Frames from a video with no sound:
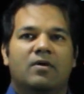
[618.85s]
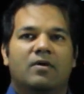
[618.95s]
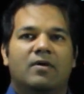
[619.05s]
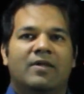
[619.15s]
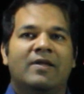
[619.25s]
In
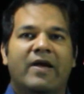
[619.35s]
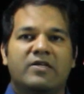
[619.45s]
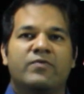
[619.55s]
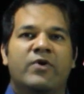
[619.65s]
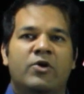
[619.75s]
the next
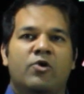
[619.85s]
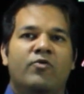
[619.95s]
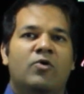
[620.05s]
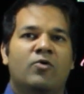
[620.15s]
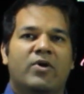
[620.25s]
video, we'll
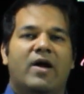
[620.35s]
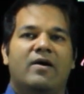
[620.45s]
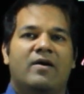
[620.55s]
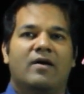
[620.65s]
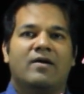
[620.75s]
look at
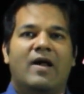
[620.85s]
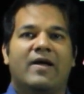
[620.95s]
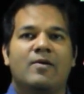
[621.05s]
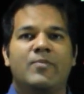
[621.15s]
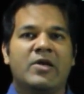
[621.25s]
a rack and
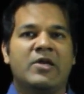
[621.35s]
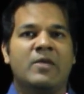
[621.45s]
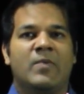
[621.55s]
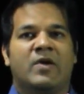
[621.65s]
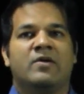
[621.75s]
pinion
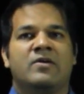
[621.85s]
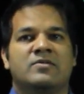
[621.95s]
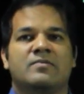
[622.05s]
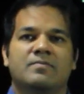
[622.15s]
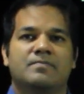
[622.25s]
mechanism,
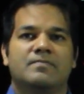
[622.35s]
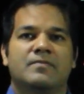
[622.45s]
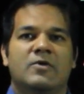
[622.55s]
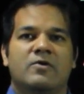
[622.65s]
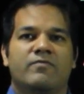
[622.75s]

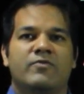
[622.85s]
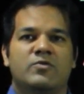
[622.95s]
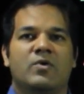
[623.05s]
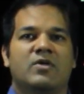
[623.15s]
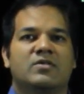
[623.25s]
which
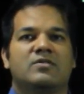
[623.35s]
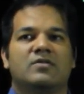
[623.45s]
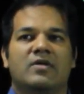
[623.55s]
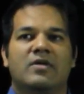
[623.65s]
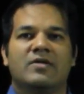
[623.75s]
works
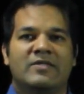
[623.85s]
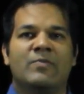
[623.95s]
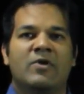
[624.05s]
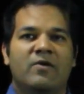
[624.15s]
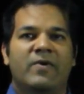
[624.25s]
in a
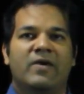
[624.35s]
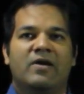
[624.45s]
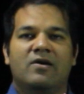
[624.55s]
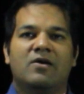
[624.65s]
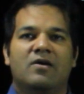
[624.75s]
similar way
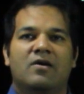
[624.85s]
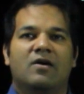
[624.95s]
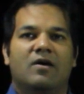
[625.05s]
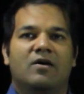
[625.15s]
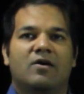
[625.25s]

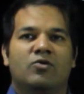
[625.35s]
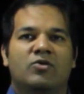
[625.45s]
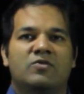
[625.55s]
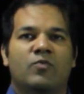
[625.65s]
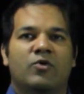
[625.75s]
uh, to these
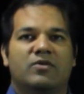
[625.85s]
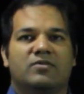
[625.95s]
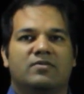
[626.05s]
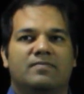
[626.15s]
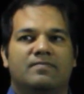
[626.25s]
motors.
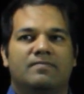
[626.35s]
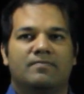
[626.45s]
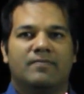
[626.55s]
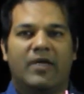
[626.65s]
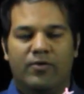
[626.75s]

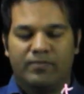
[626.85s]
Thank you.